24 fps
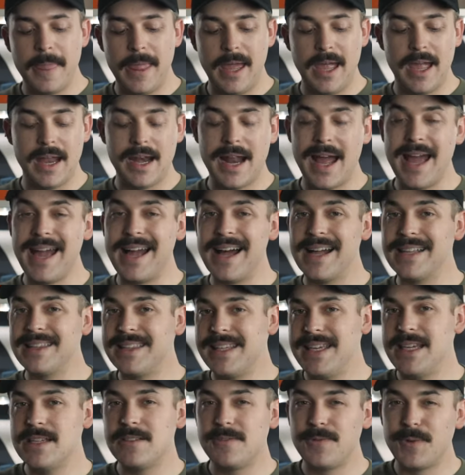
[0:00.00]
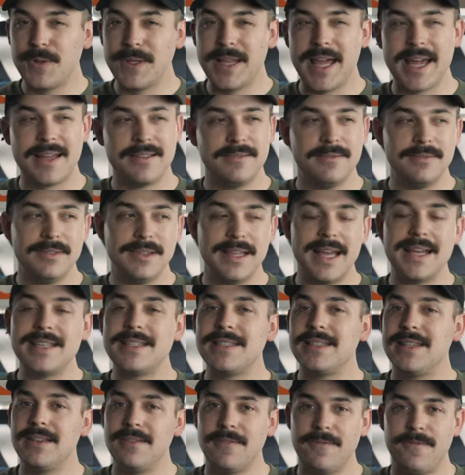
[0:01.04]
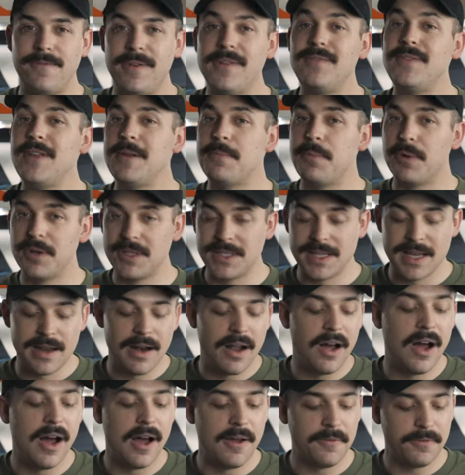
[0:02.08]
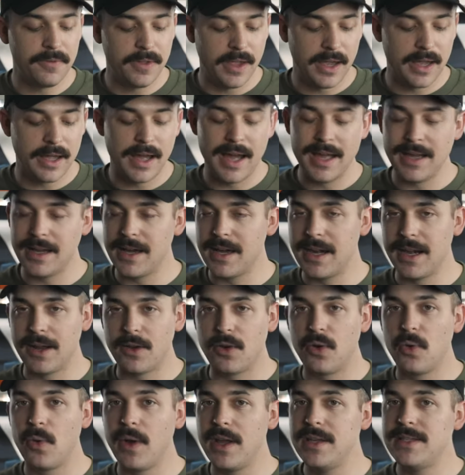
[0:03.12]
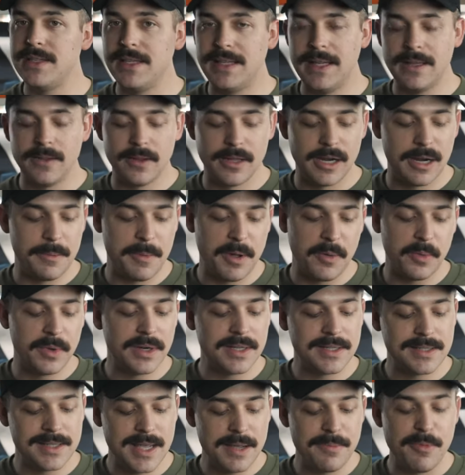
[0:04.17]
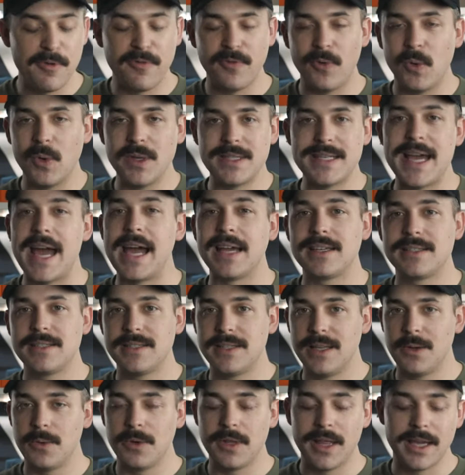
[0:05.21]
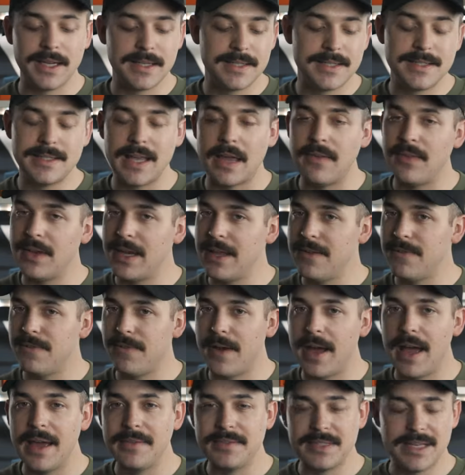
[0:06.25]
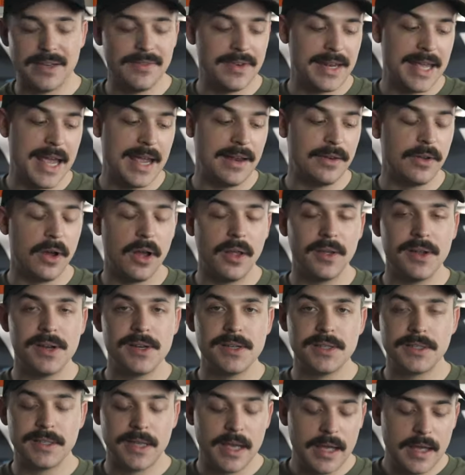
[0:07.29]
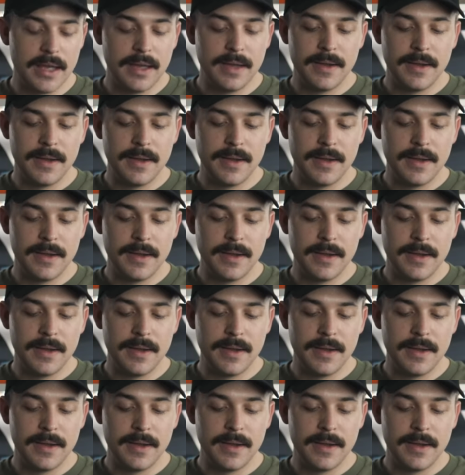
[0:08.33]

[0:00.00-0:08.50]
And I got these for like less than fifty percent off. Like I got a crazy deal on them. I wanna say before taxes, they were like seventy-five, seventy-eight dollars.